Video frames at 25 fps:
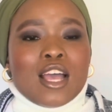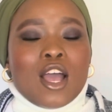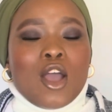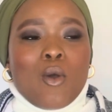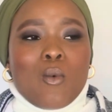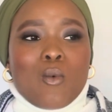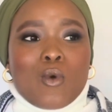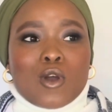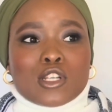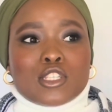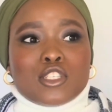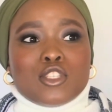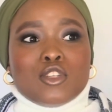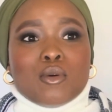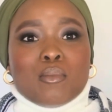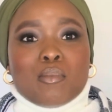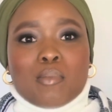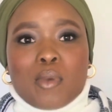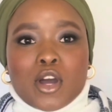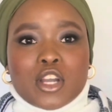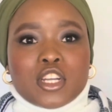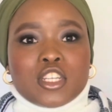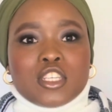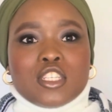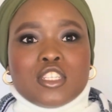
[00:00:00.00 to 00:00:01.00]
what your
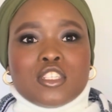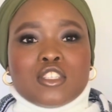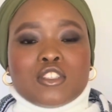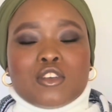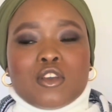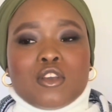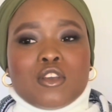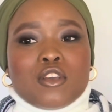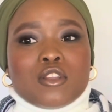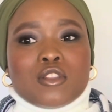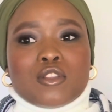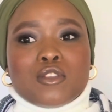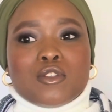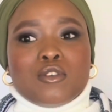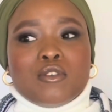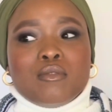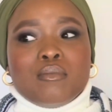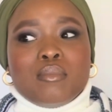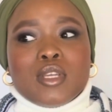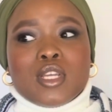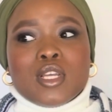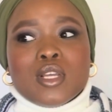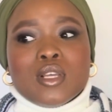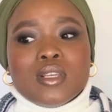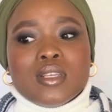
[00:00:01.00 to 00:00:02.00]
body is going through?
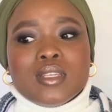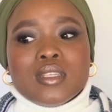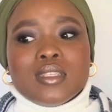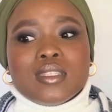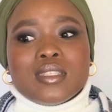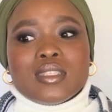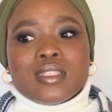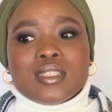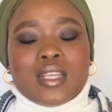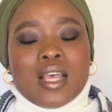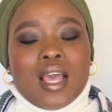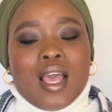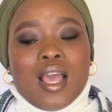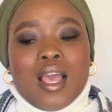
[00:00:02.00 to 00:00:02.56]
Because